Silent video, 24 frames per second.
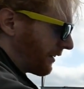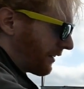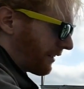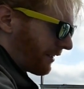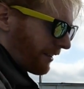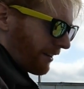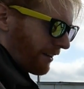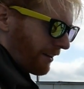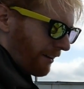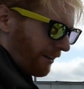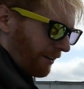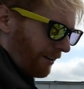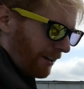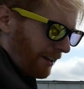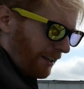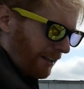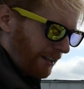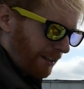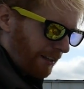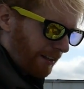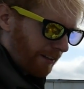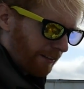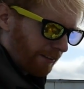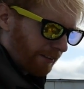here
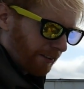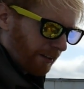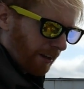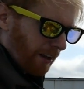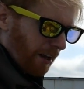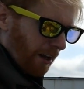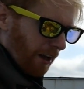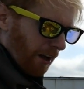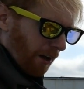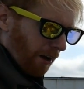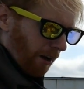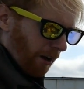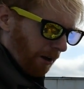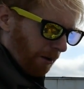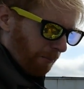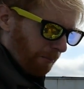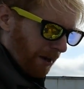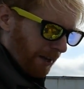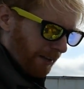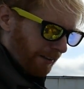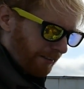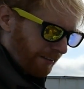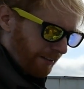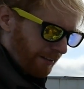is uh,
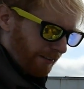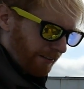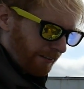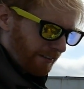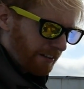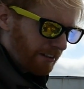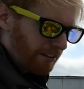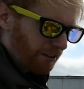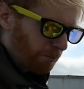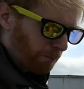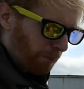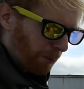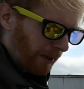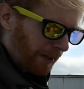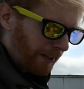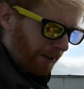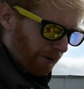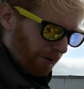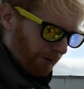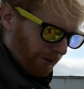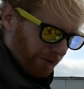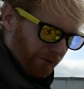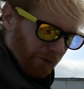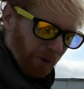my DC
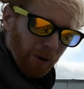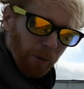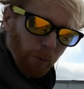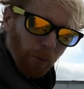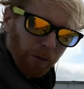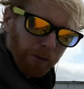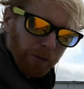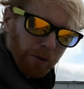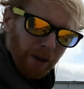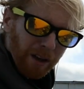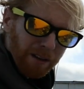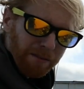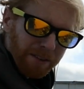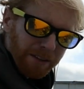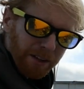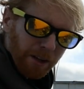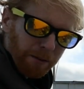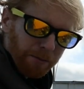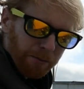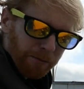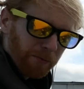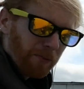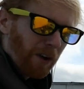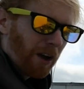splitter. So I want to have
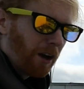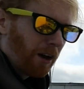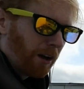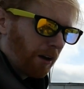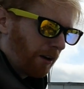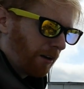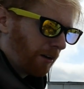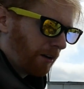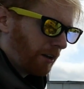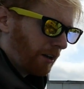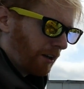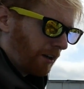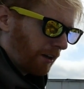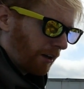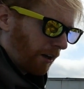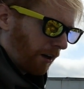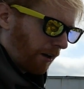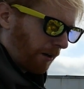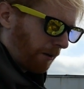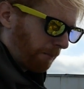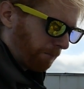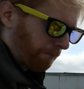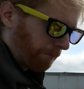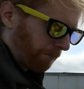enough uh,
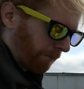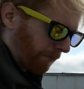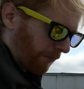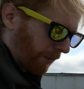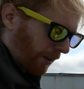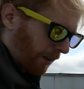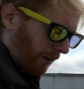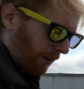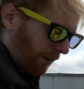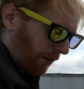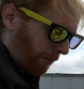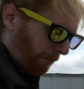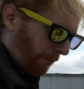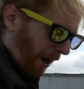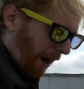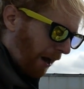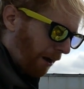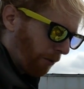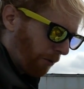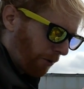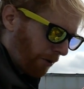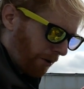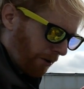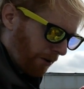um, uh,
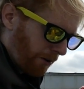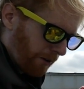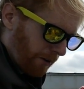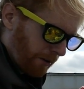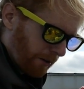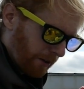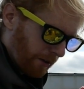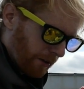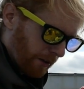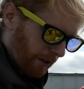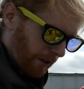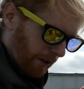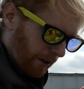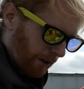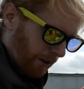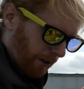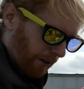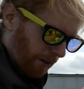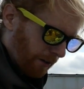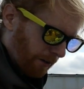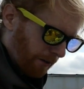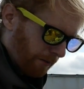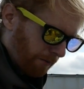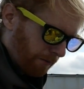power,
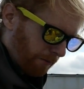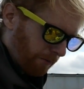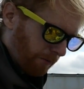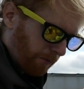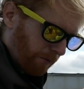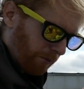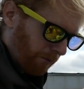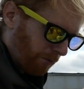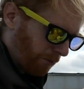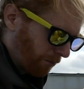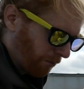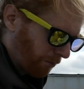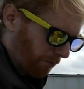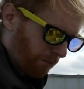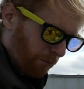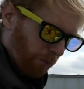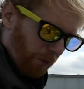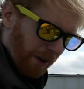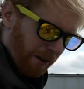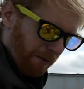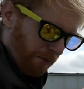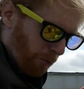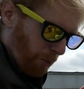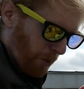um,
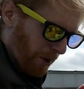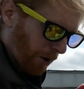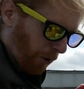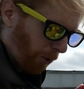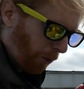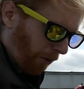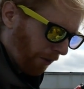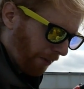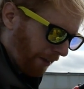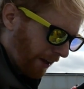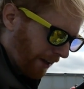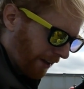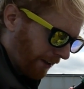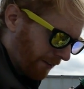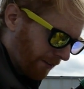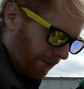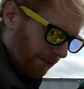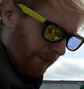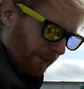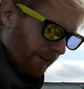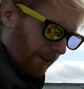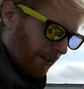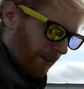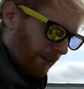whatever we call
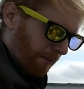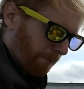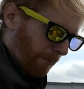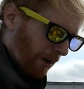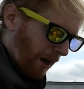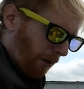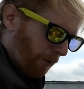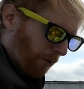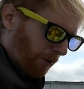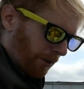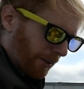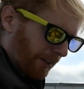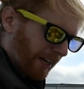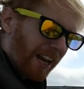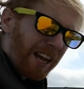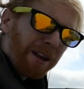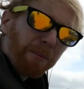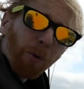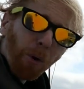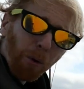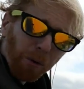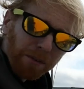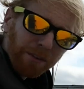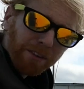that, power
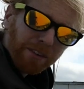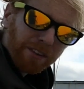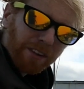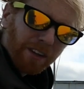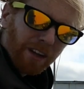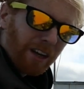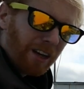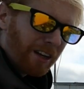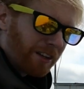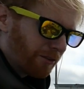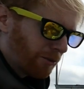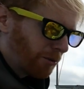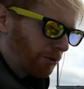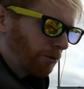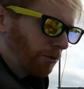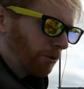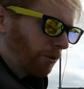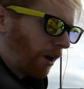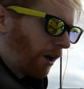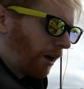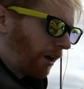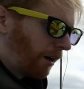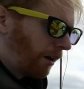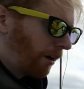cables
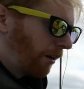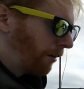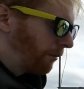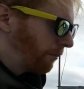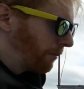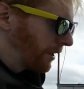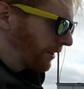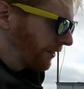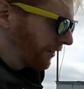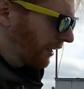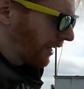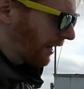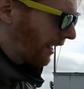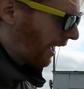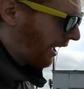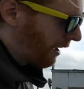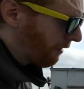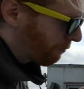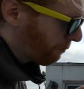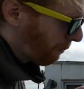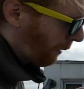to uh, basically have